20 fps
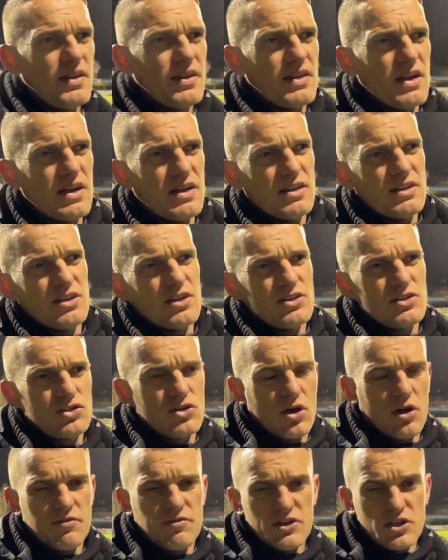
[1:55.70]
And it's
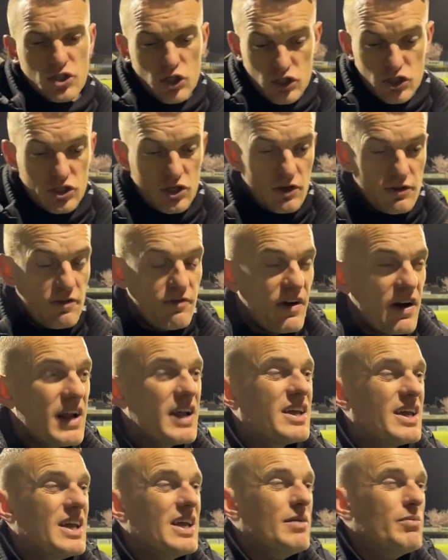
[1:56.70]
tough because it's a very
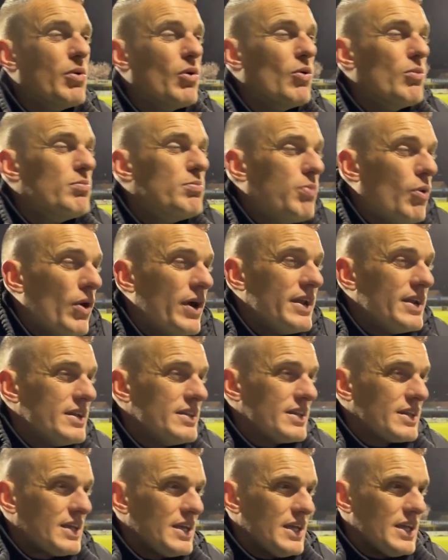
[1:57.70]
key point in
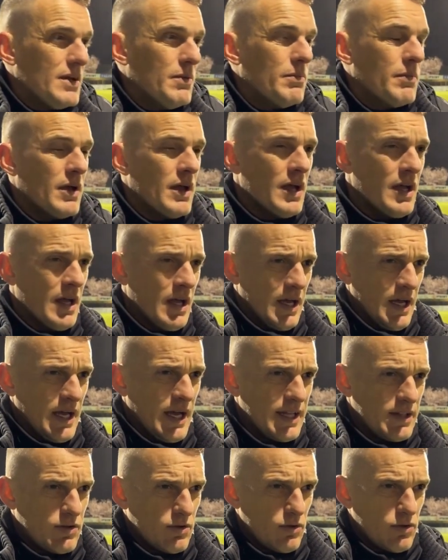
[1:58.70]
the game.
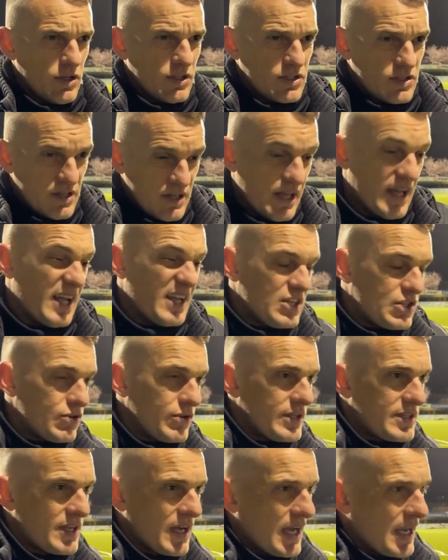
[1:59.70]
It's
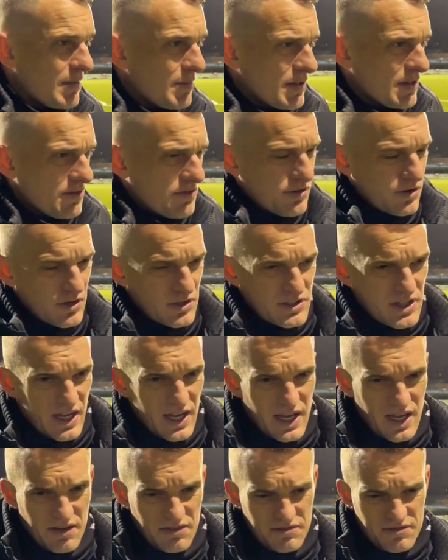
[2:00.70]
injury time in the first
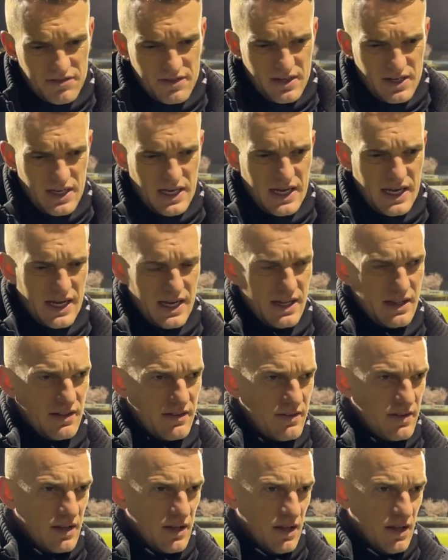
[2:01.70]
half, and